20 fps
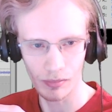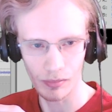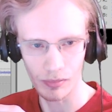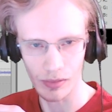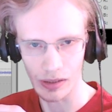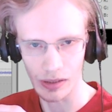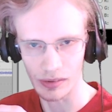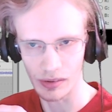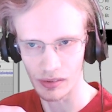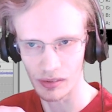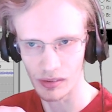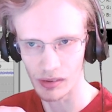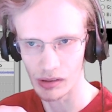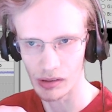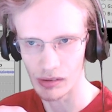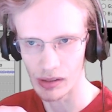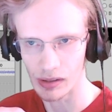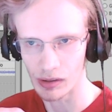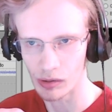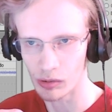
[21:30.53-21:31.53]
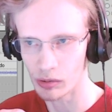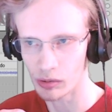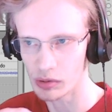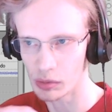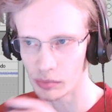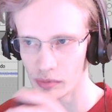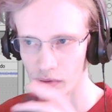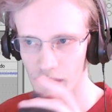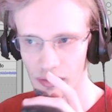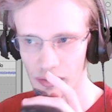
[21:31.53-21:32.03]
Like to see like, oh, you
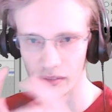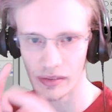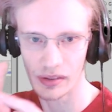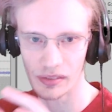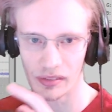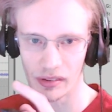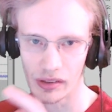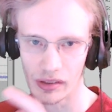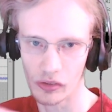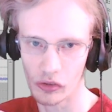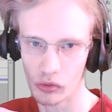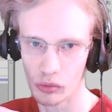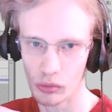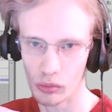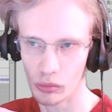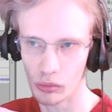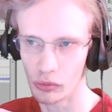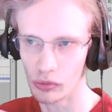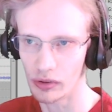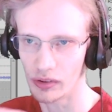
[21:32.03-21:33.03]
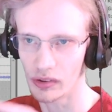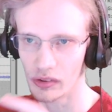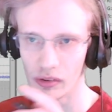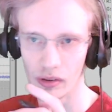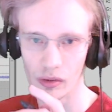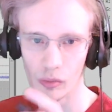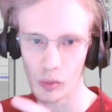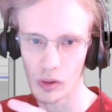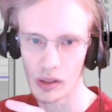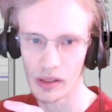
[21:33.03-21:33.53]
put this on 2s or this
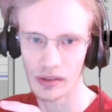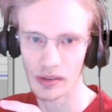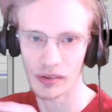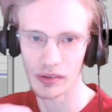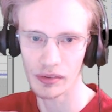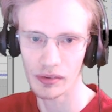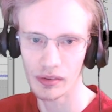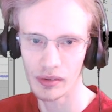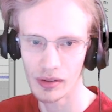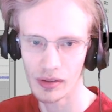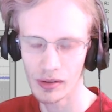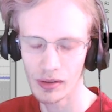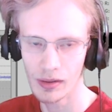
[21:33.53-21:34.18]
on 1s.